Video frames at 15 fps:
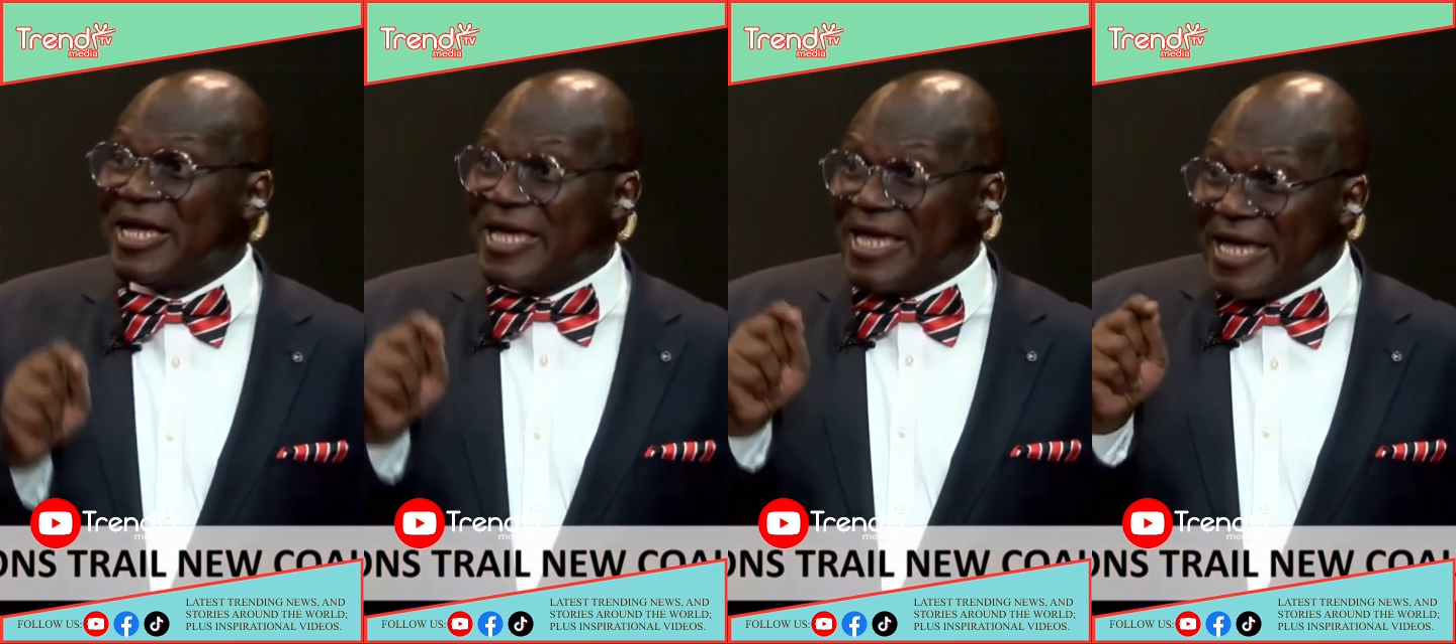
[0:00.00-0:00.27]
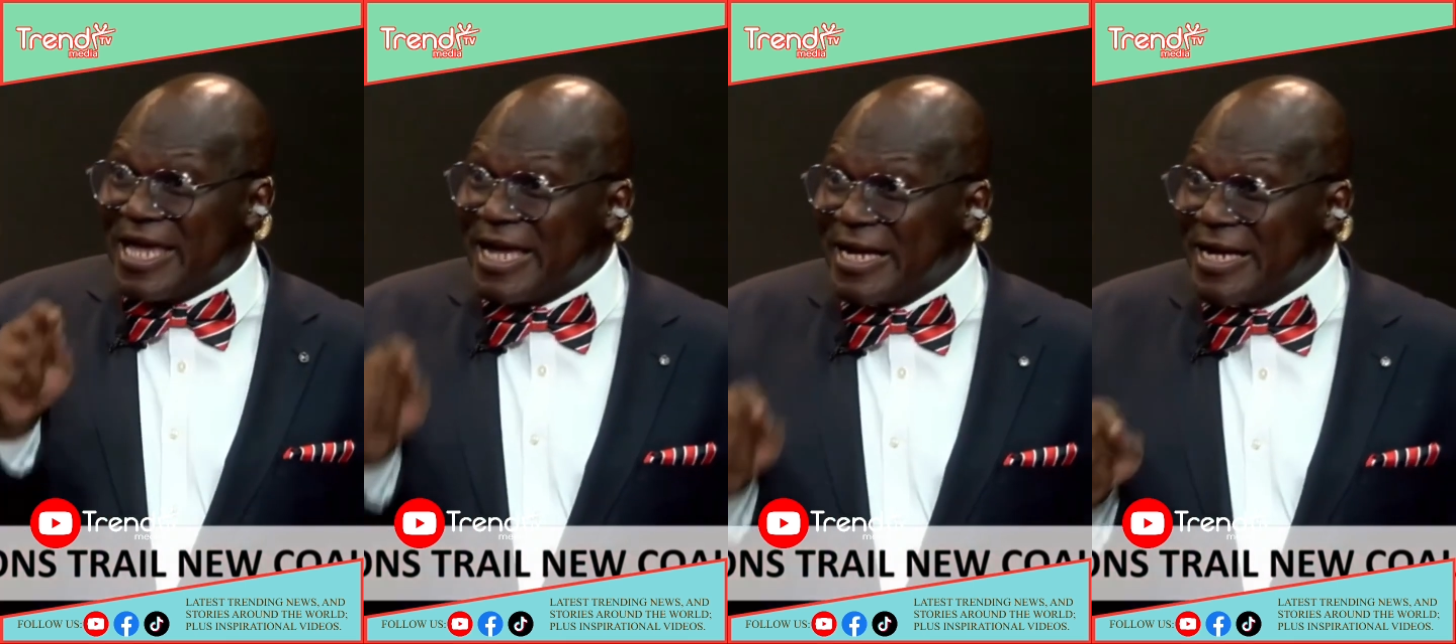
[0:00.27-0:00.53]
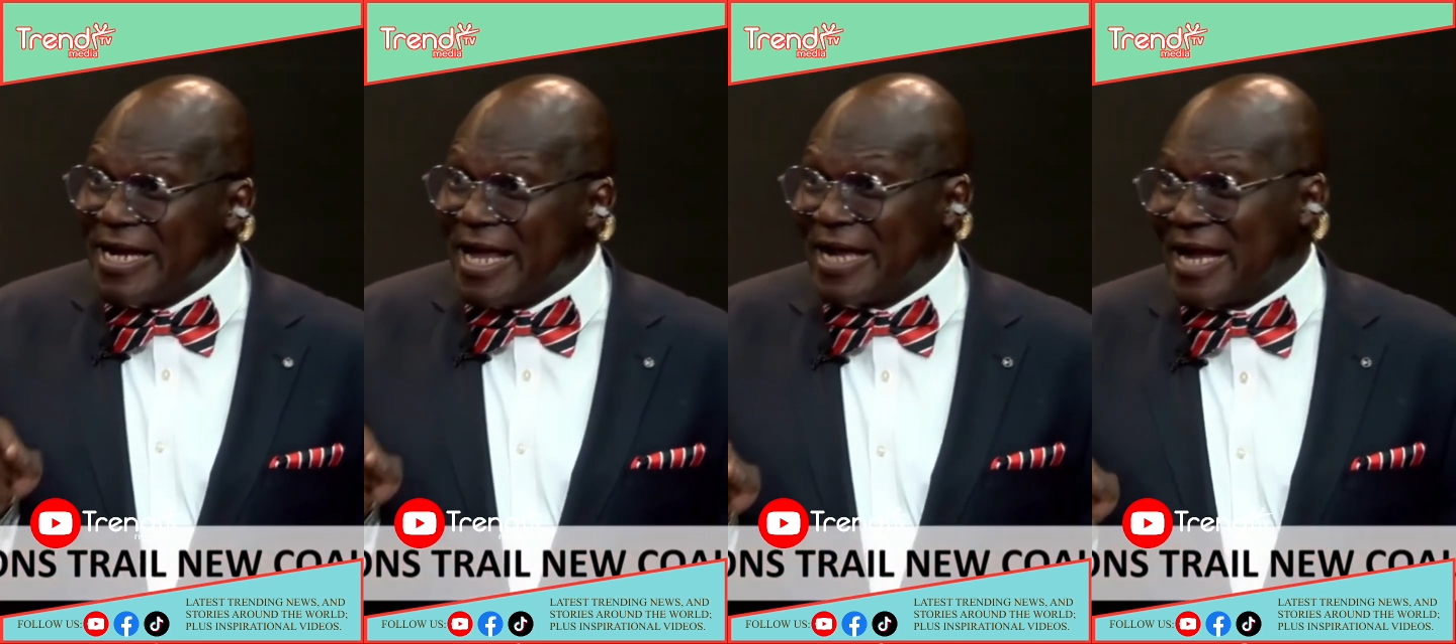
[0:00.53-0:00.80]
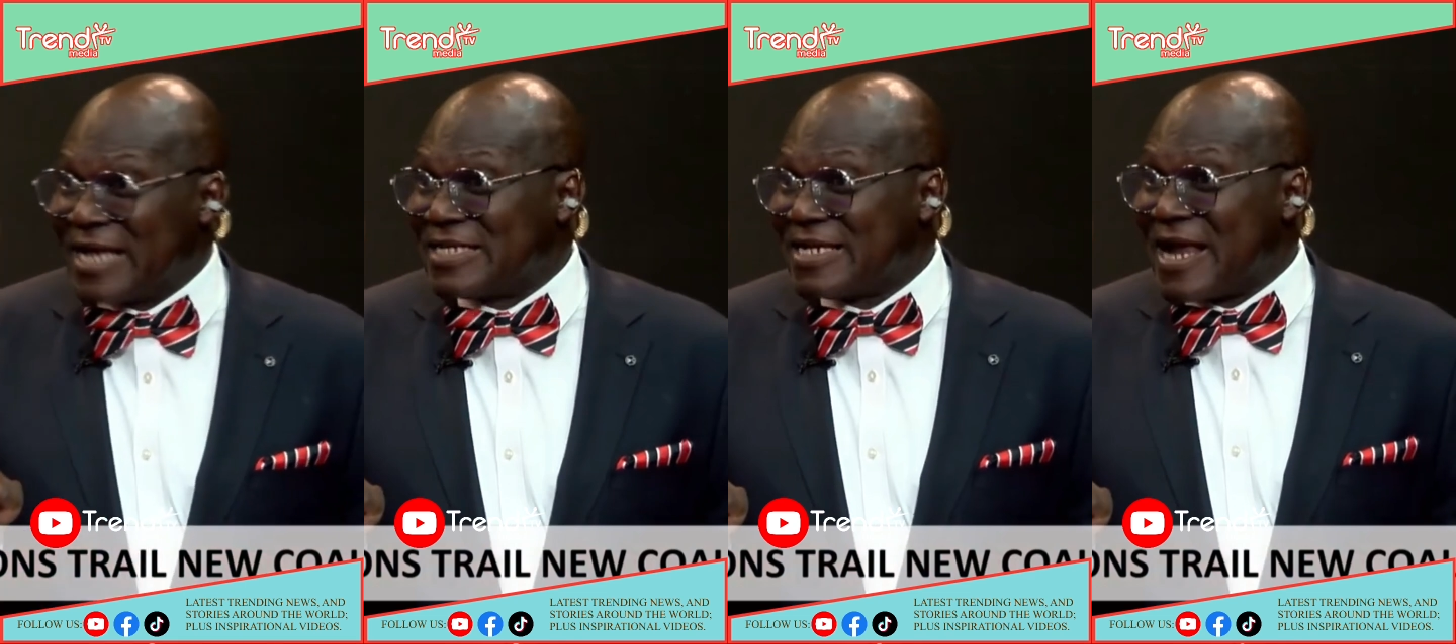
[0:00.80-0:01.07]
in
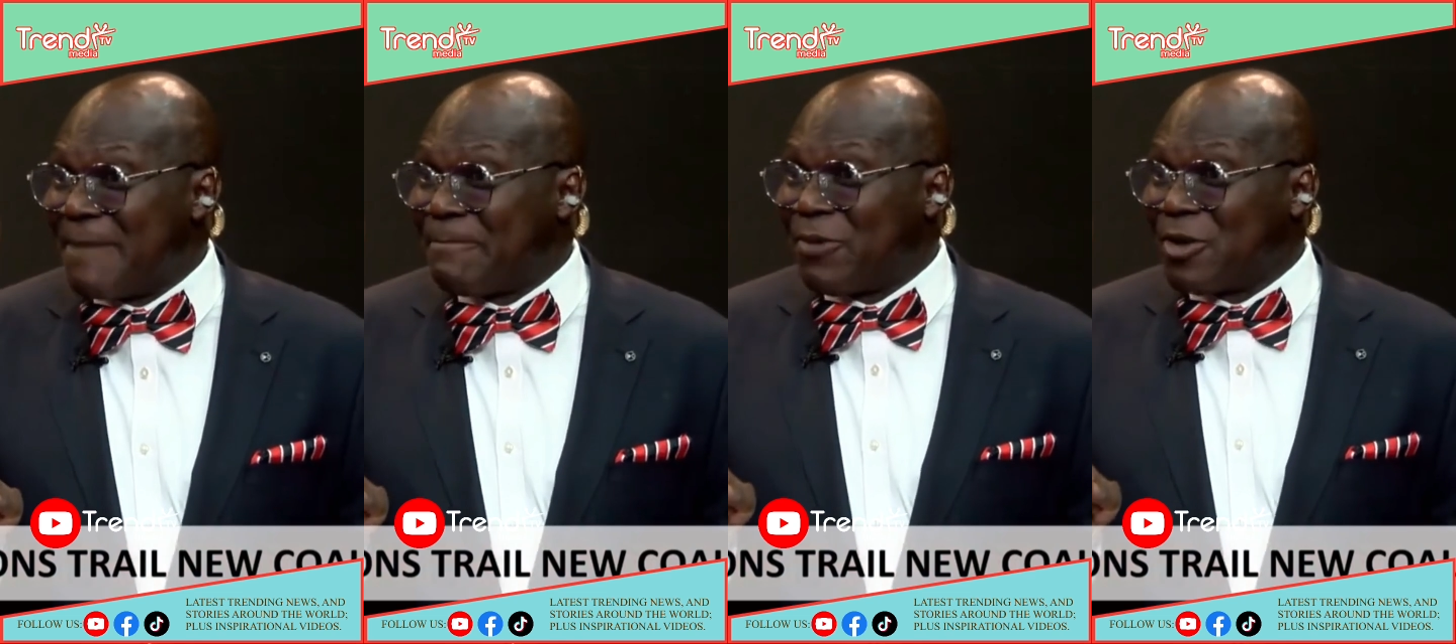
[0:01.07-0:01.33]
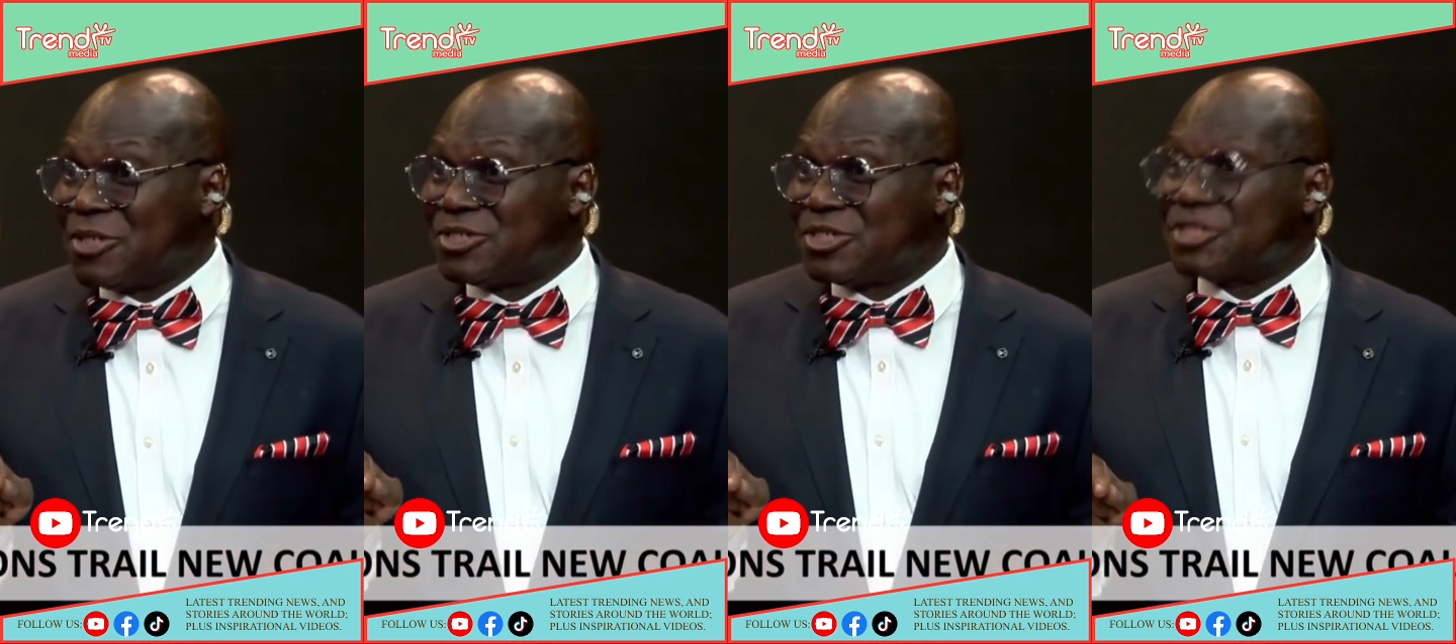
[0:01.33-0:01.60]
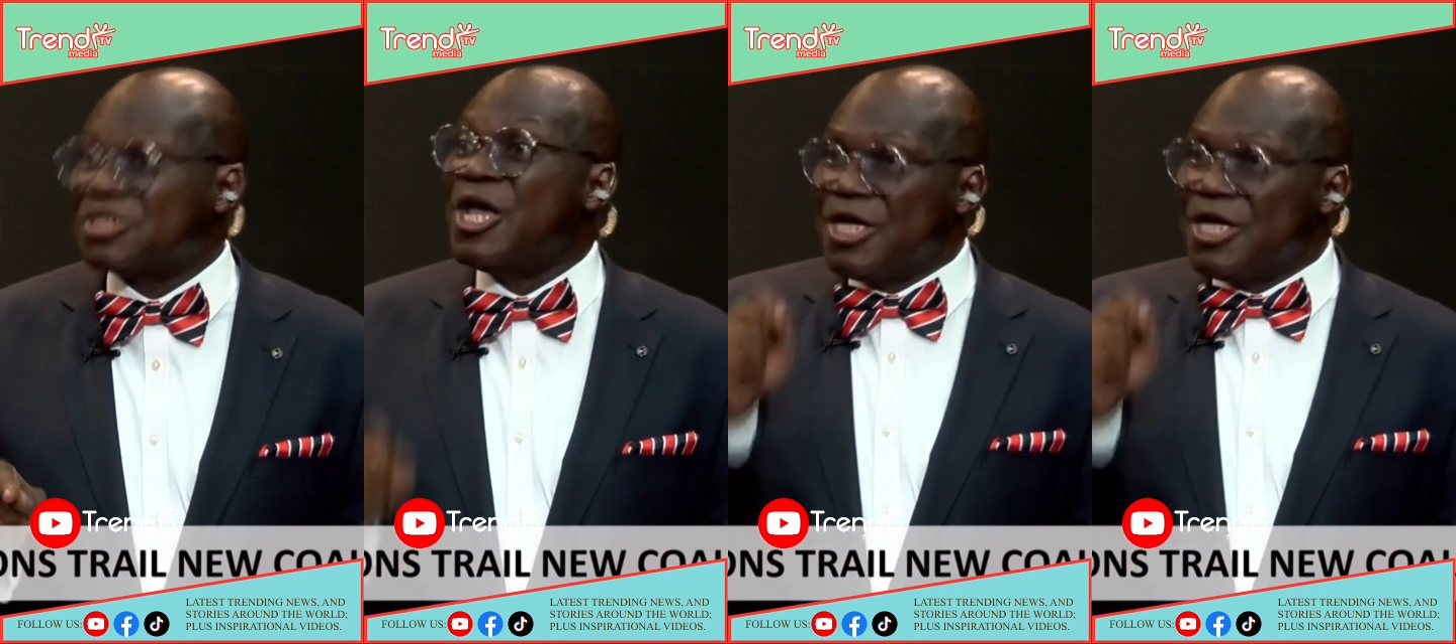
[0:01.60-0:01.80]
Nigerian politics